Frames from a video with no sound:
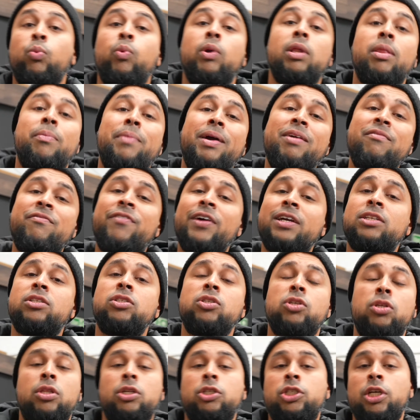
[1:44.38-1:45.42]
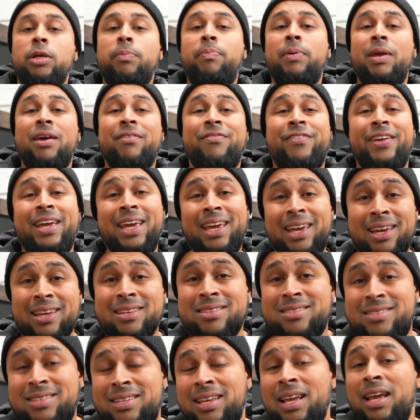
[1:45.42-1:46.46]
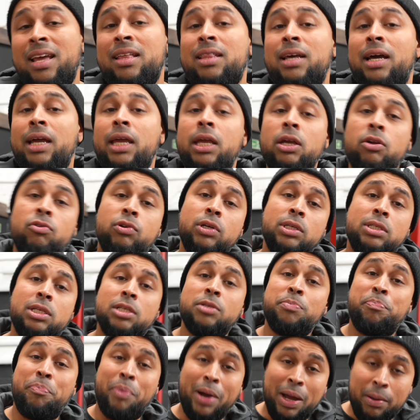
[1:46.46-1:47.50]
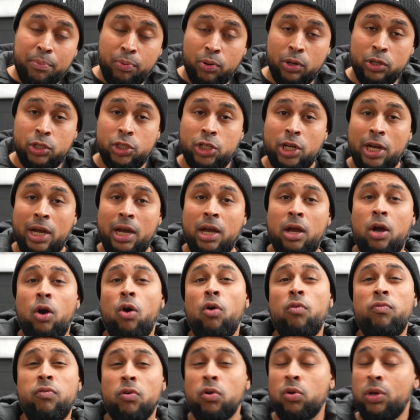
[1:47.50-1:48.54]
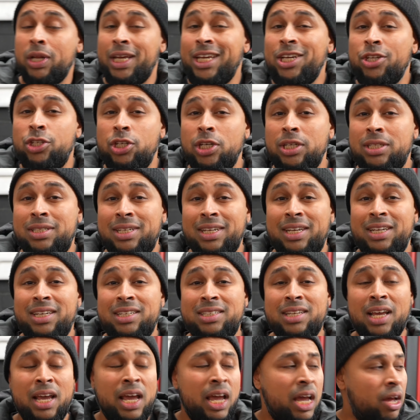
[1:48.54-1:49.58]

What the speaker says: one of the main factors of the GPF is that it increases back pressure, overall EGTs,